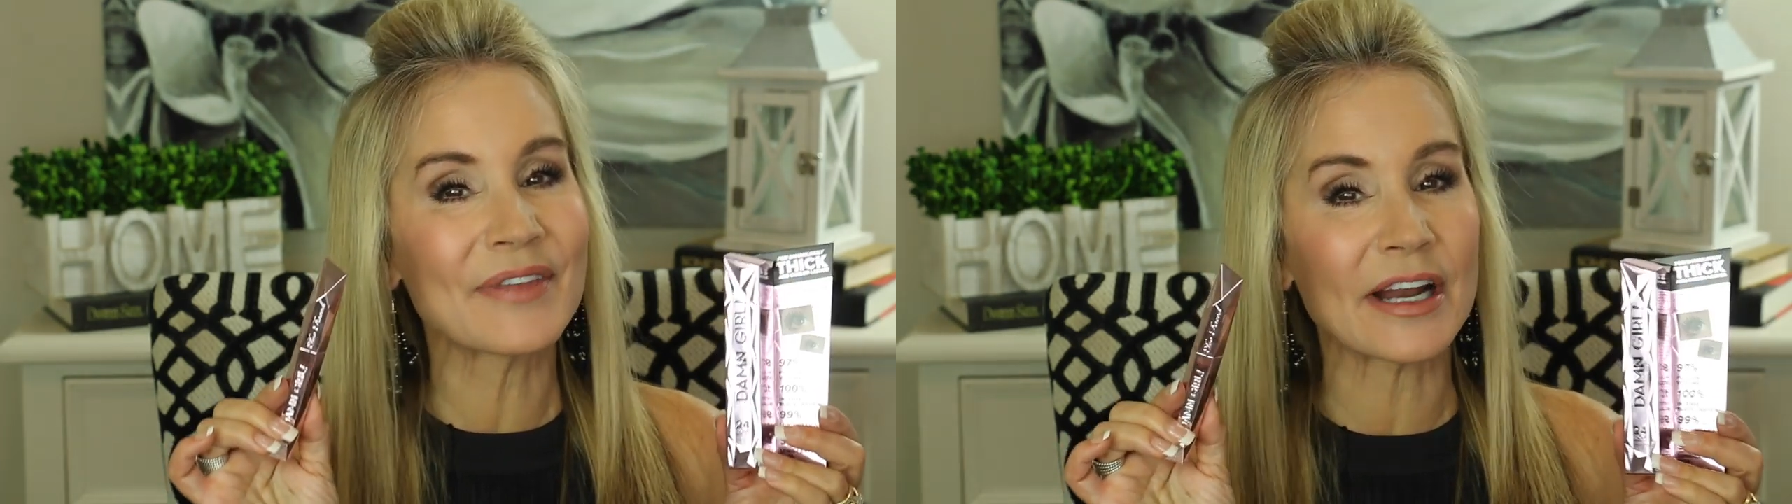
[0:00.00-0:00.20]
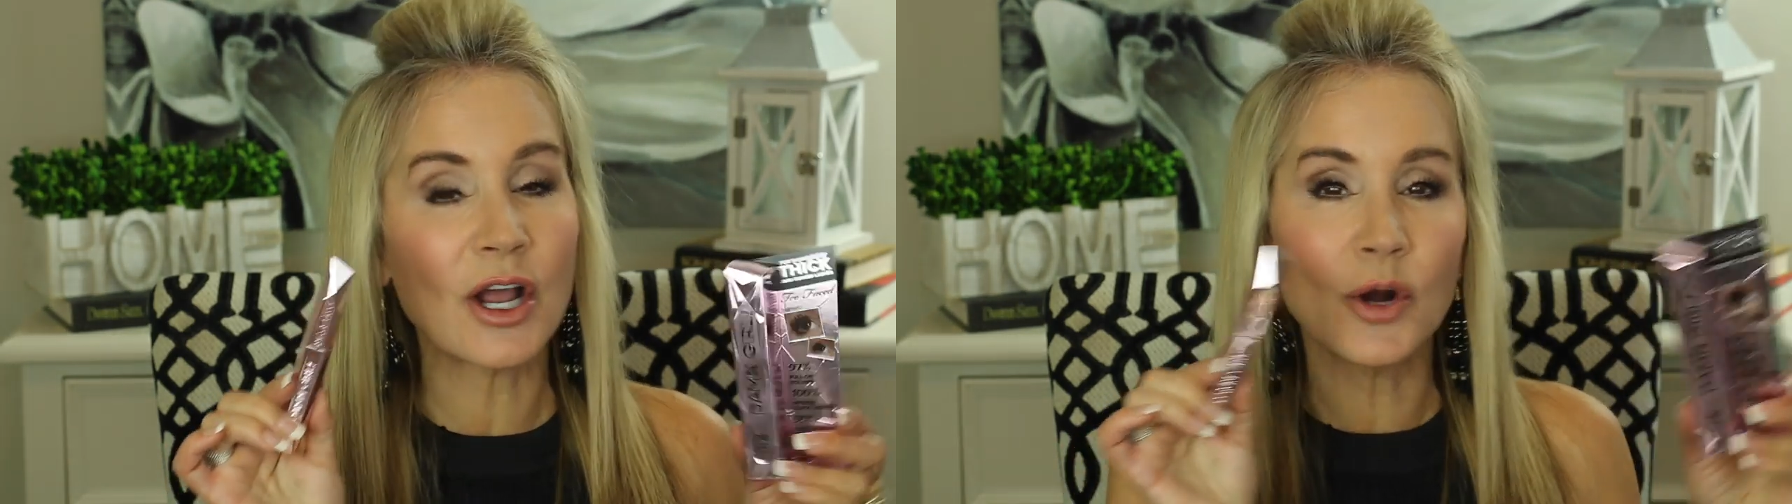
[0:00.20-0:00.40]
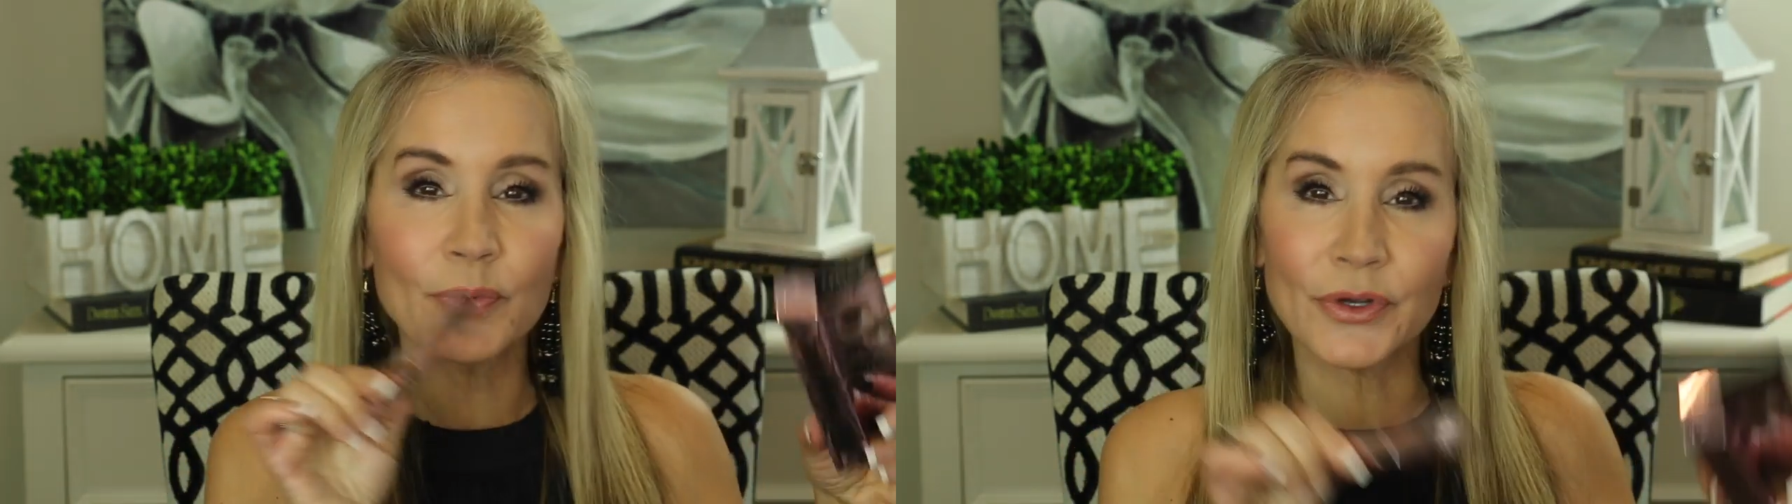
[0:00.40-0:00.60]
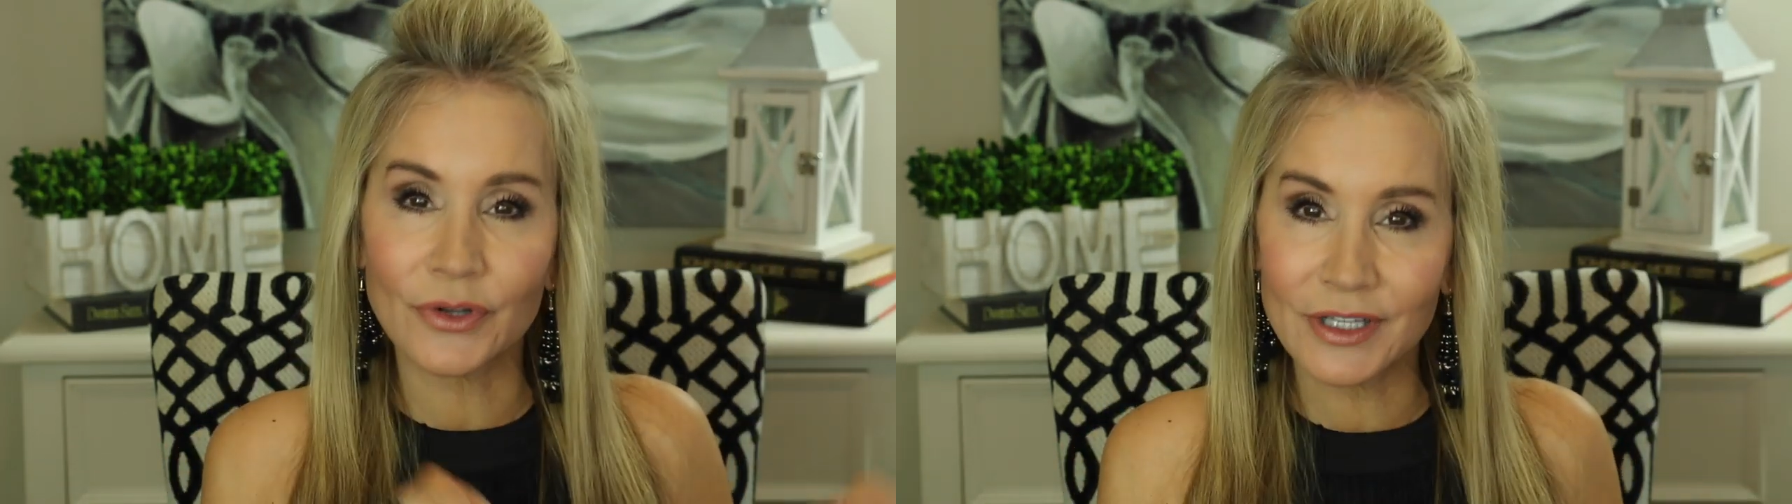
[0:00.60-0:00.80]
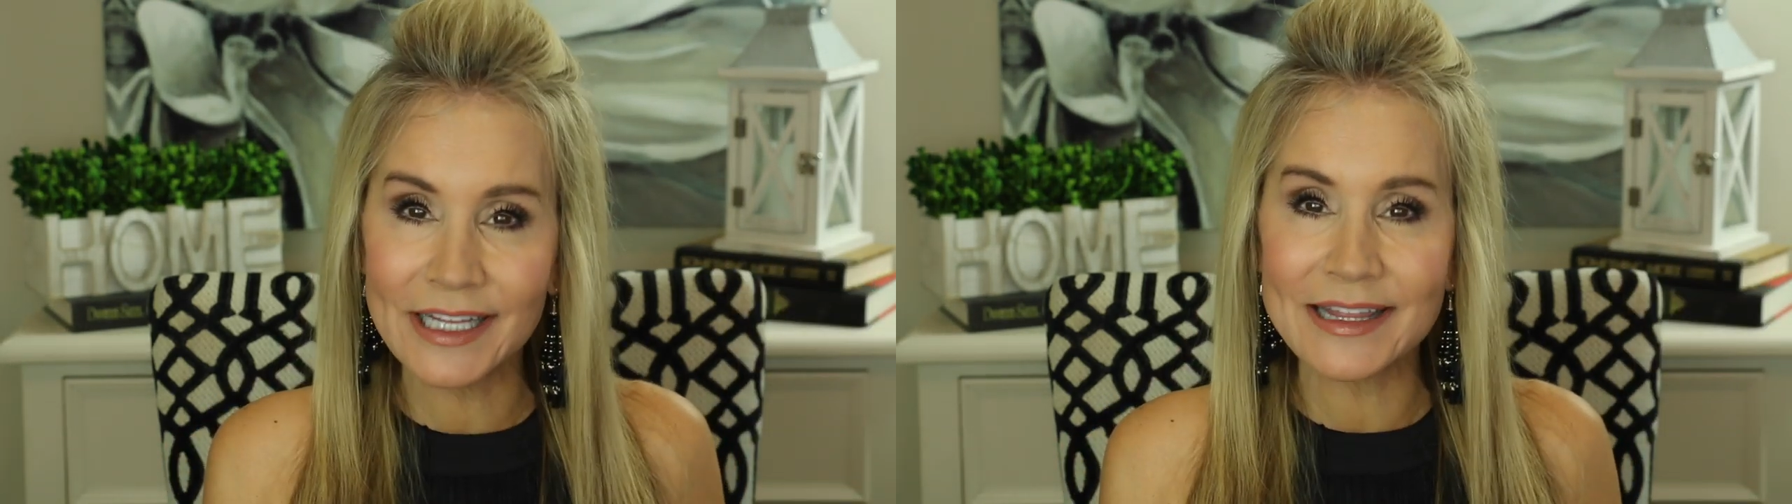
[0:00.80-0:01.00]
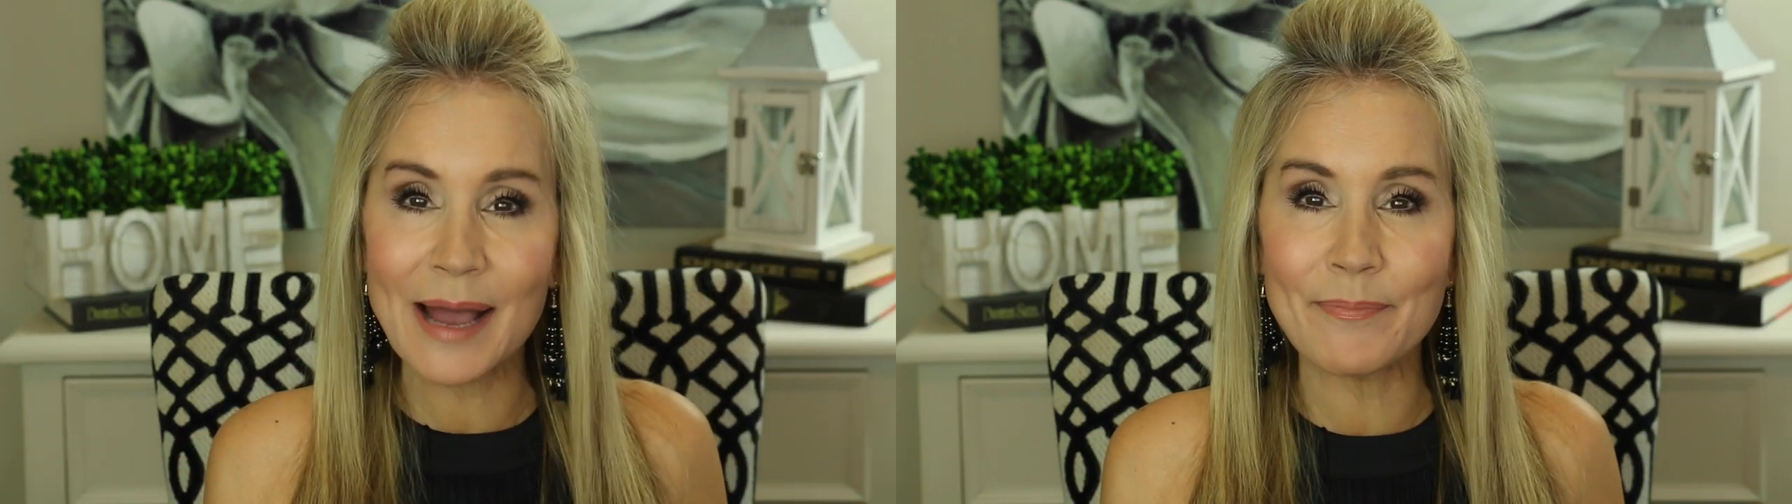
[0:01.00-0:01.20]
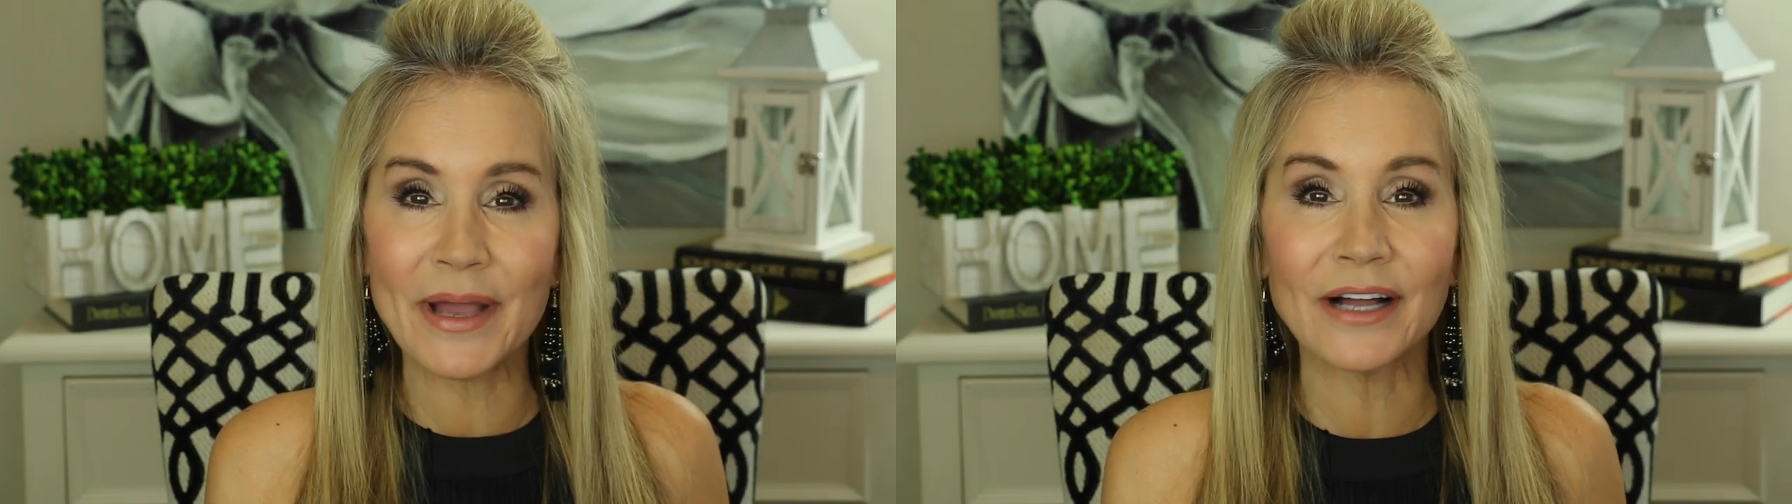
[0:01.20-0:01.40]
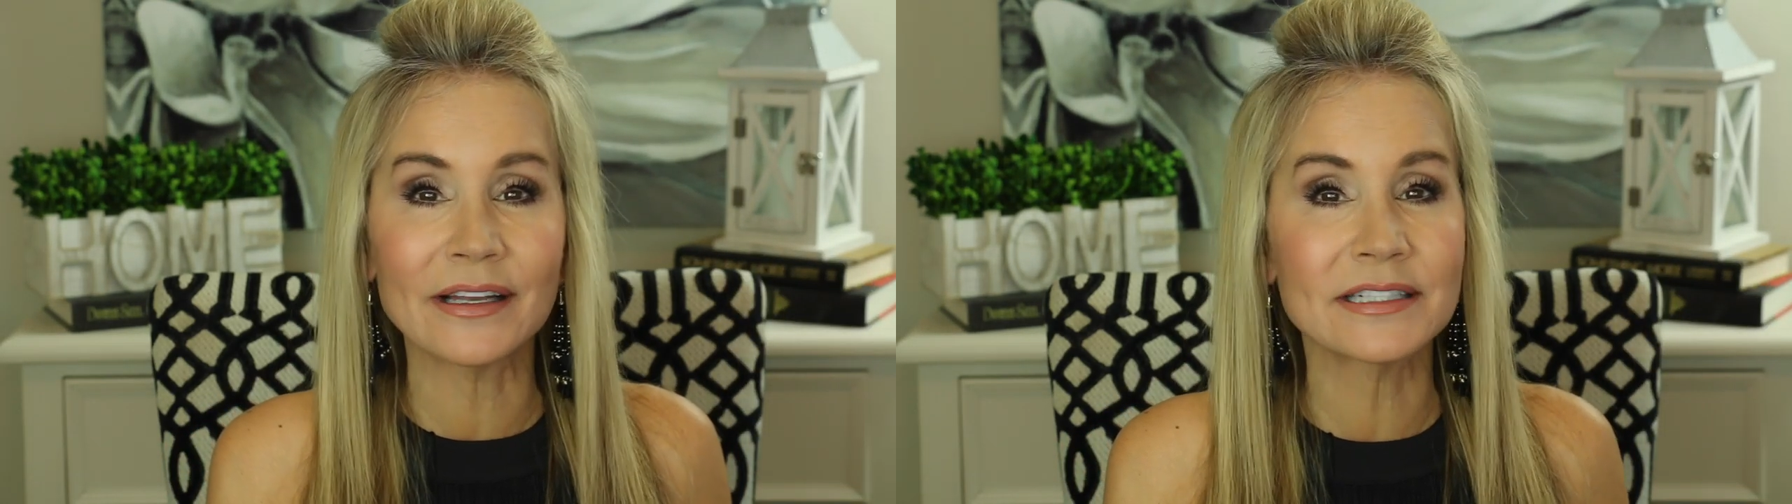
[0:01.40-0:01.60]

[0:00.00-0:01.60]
then I hope you'll click that bell